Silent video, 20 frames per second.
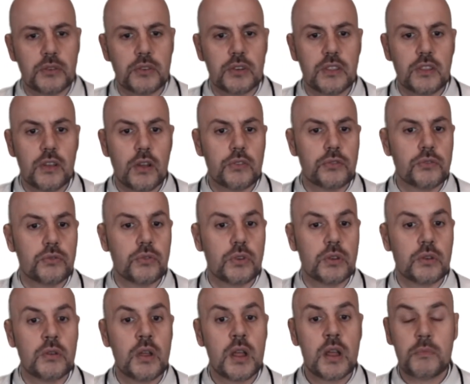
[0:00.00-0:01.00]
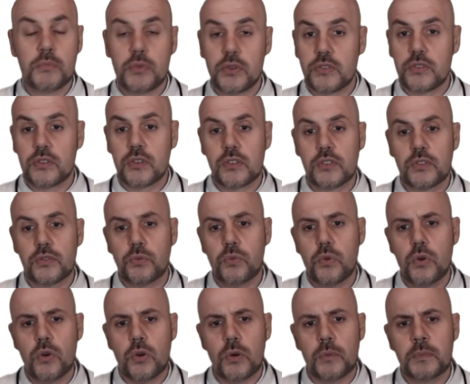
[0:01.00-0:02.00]
to the Austrian prisoners of
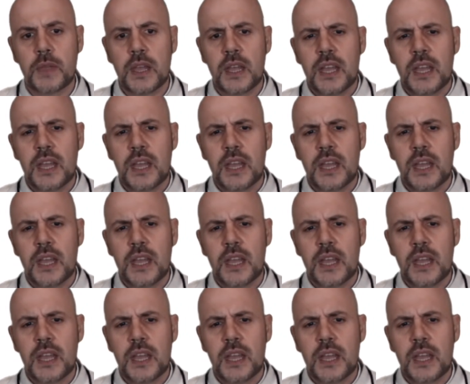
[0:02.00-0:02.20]
war.